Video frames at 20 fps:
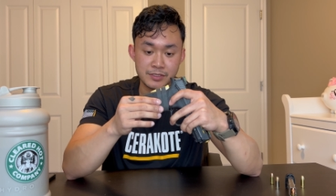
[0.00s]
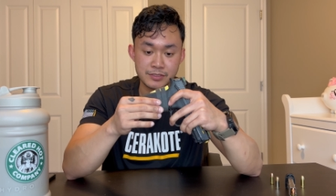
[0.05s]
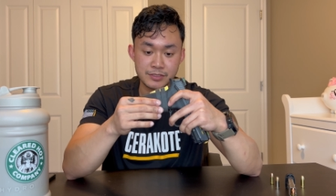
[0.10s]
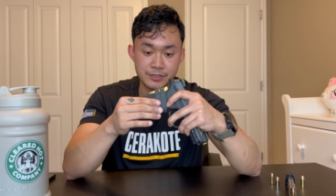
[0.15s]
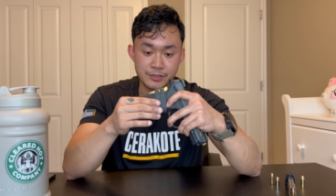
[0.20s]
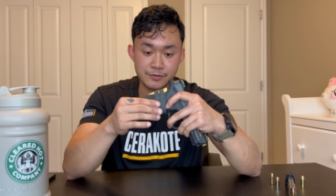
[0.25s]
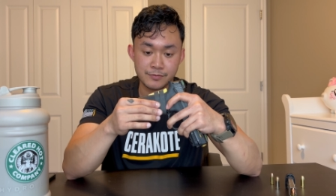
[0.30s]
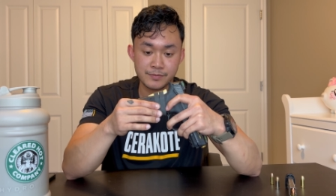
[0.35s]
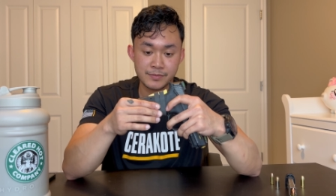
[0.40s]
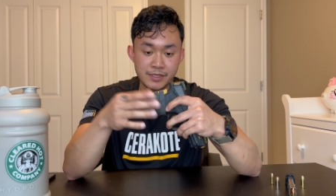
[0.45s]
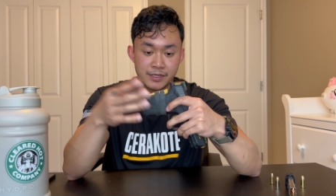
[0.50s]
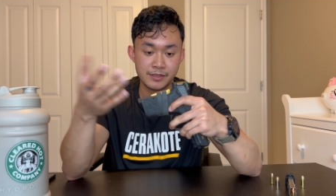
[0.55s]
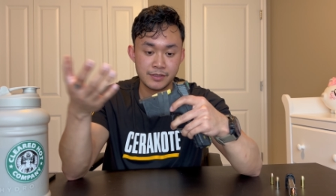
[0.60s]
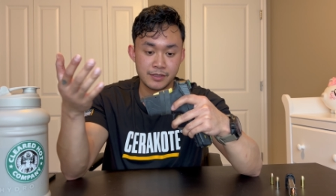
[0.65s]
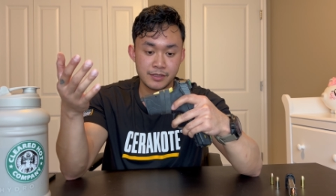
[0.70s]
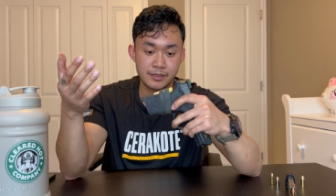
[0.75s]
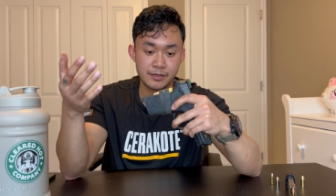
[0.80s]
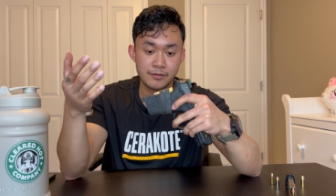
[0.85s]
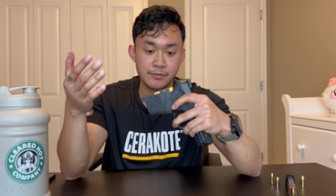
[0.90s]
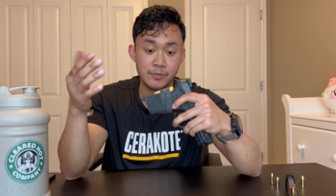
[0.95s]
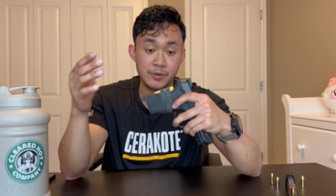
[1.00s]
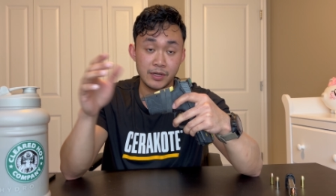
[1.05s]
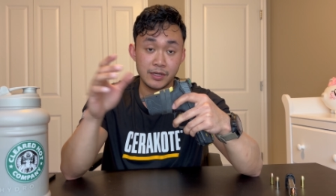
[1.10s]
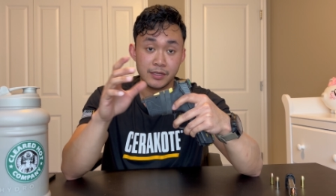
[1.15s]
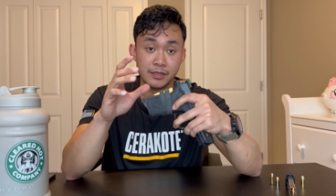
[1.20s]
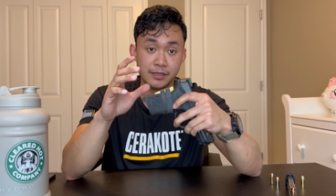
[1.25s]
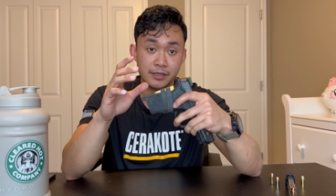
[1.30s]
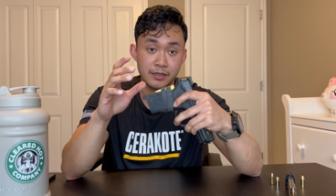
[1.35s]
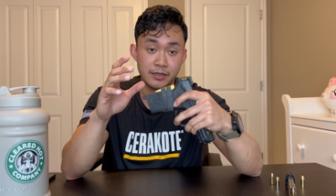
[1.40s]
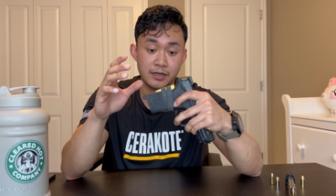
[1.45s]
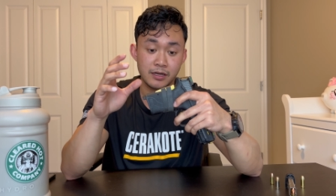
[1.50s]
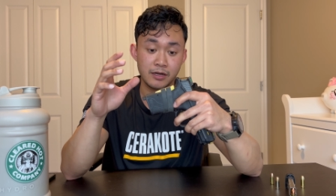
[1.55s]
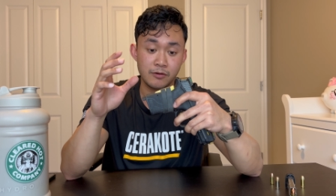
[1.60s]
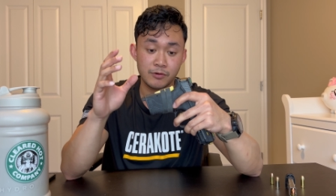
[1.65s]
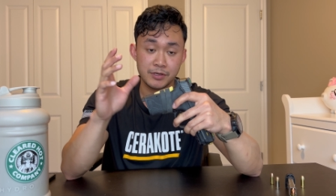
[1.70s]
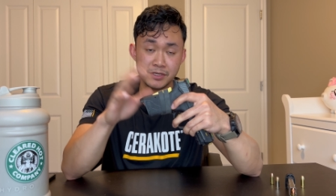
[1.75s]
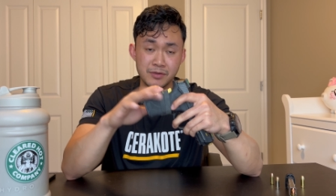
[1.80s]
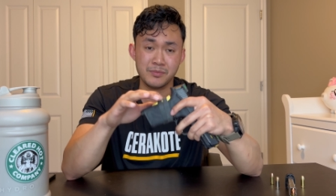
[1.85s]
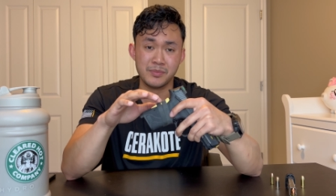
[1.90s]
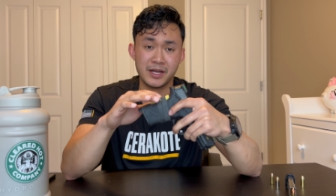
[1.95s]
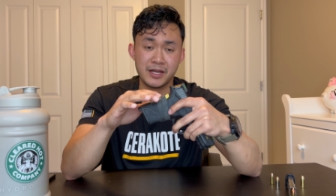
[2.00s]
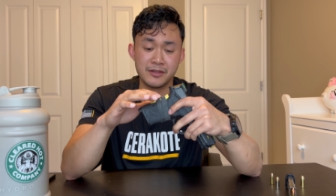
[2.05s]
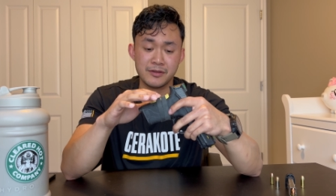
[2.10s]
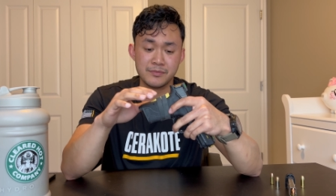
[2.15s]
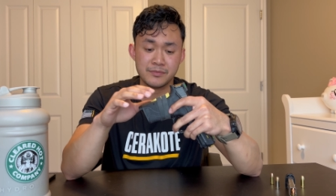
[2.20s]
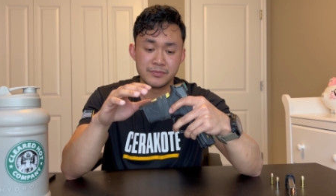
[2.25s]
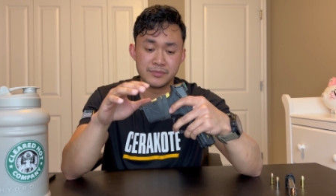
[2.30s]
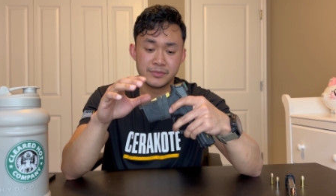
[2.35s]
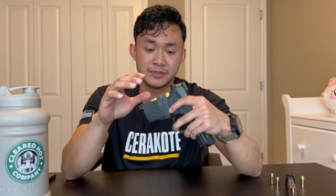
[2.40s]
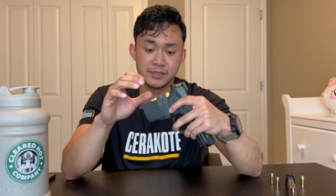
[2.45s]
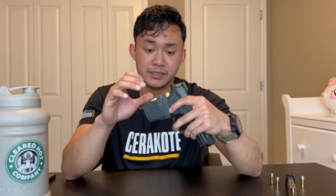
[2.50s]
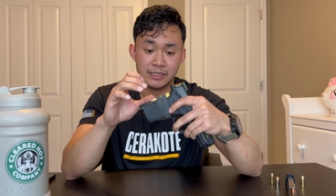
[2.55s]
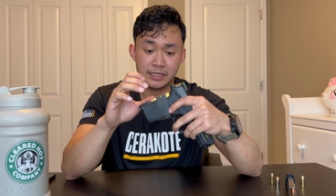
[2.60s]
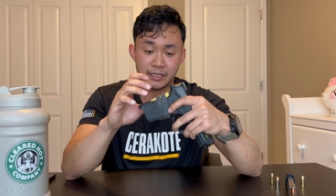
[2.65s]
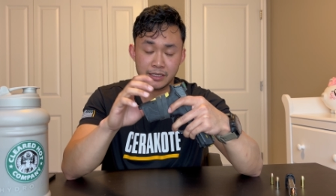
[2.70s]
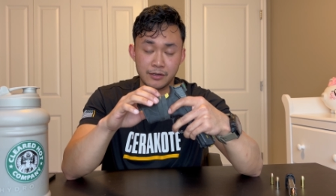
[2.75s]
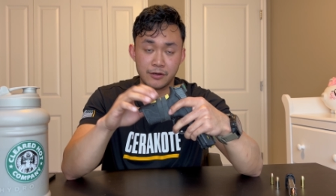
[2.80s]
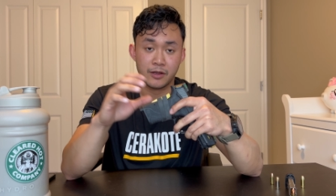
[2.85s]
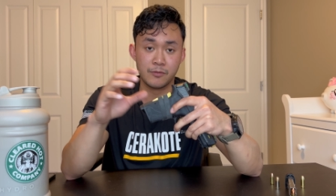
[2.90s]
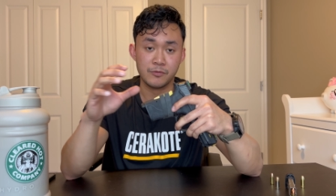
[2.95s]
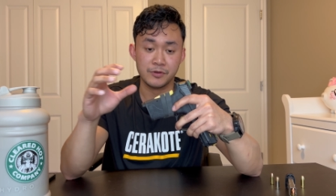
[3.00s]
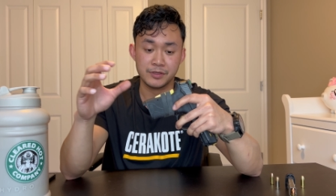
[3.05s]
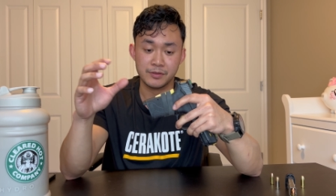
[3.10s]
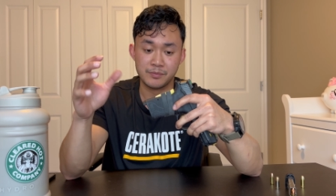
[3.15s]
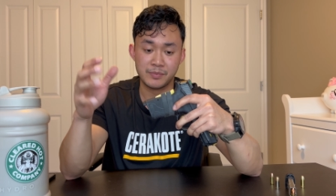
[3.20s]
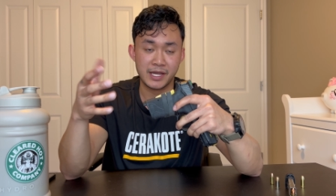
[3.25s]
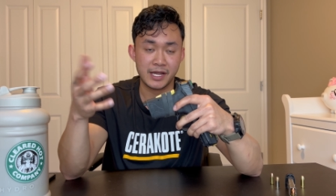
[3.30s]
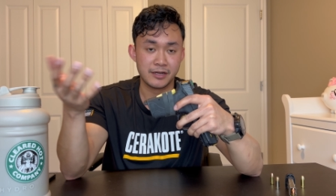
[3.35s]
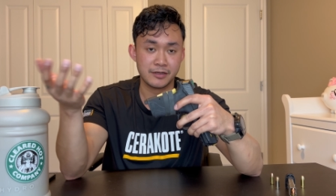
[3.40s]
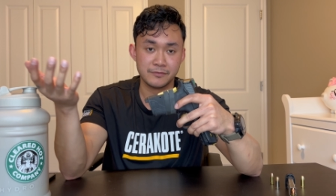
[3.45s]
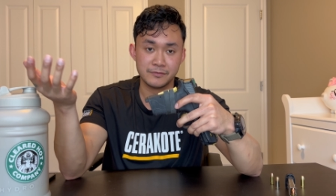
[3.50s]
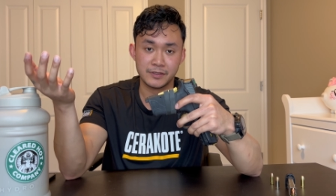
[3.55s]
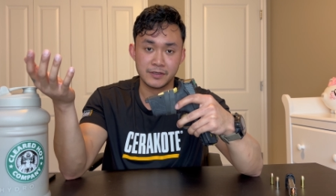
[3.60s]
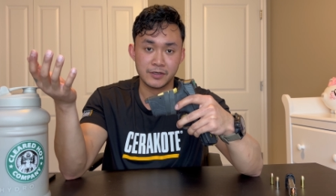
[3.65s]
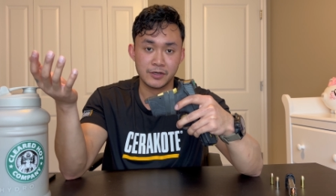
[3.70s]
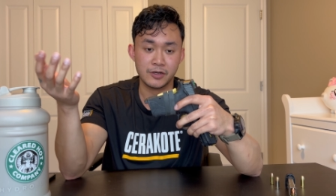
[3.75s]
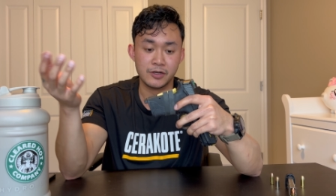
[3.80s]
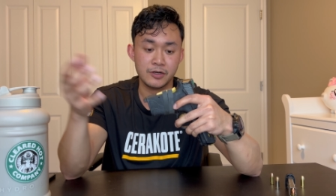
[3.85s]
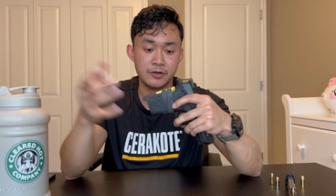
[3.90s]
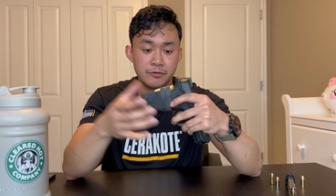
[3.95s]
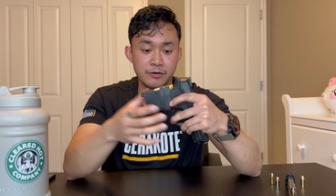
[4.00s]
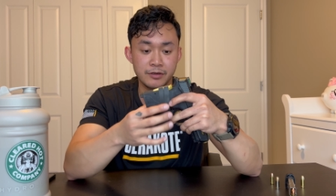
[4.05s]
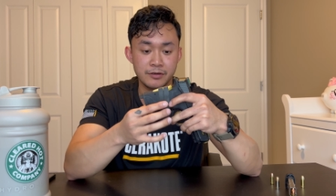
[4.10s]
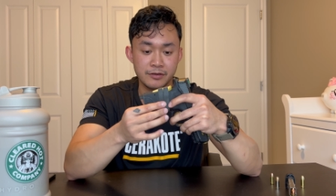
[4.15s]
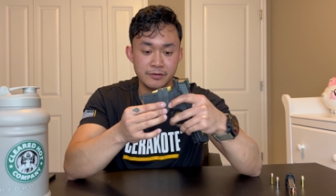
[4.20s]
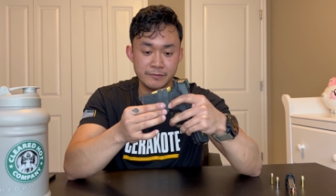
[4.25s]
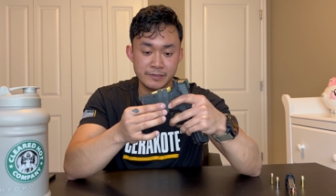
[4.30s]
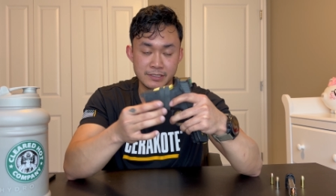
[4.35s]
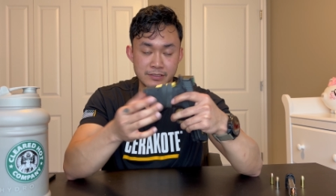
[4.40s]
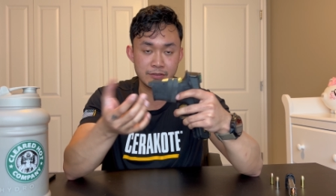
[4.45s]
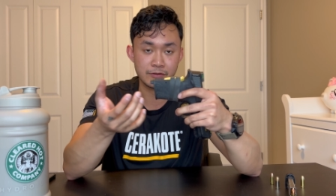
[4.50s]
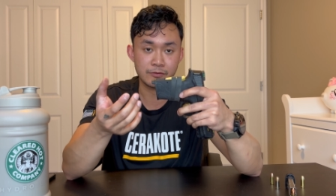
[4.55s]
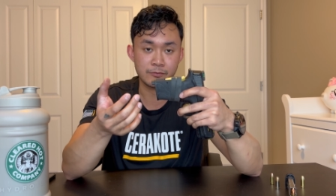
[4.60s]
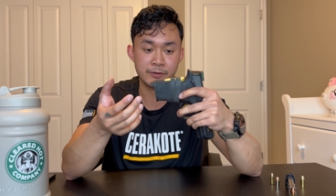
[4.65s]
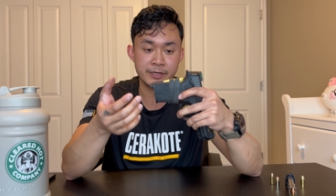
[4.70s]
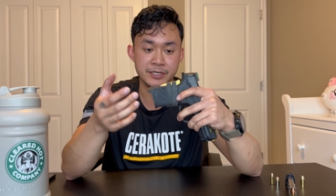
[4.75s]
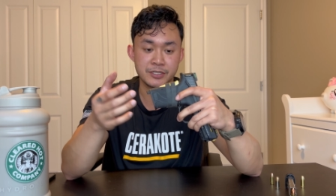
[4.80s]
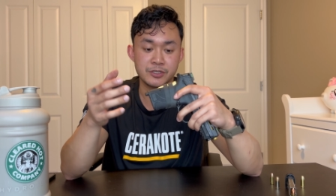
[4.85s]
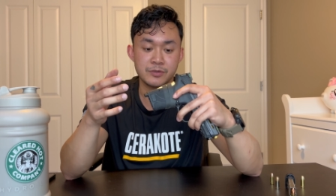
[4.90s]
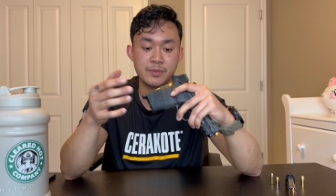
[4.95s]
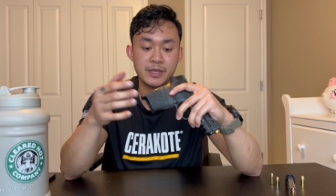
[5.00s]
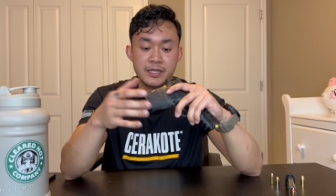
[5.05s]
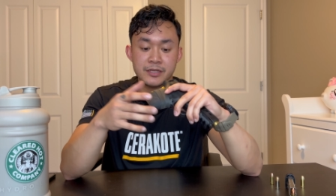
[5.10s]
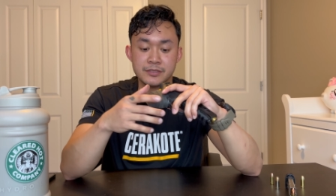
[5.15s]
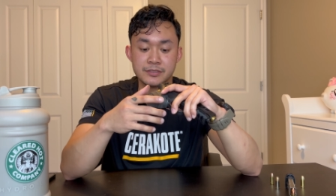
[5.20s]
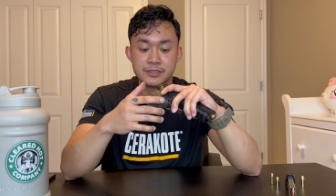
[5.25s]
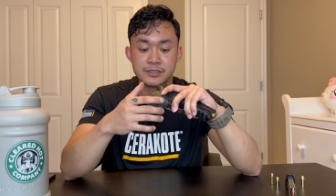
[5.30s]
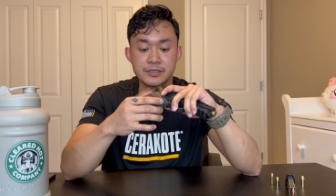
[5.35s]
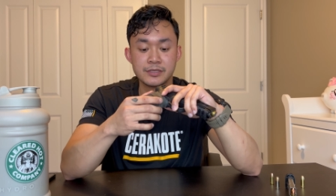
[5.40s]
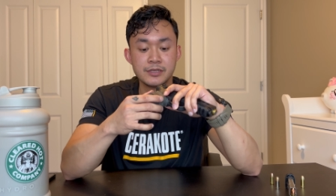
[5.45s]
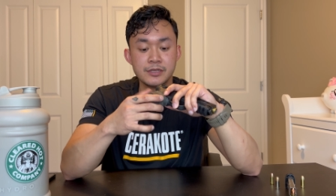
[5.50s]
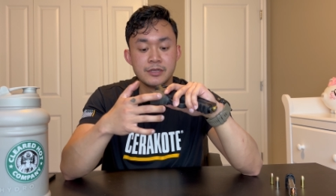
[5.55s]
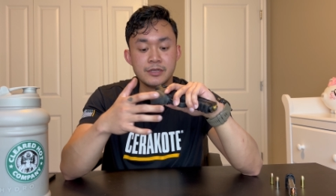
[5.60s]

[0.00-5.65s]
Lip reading: So, but when you buy them, they come with a pack of like 100 of these little Ranger bands.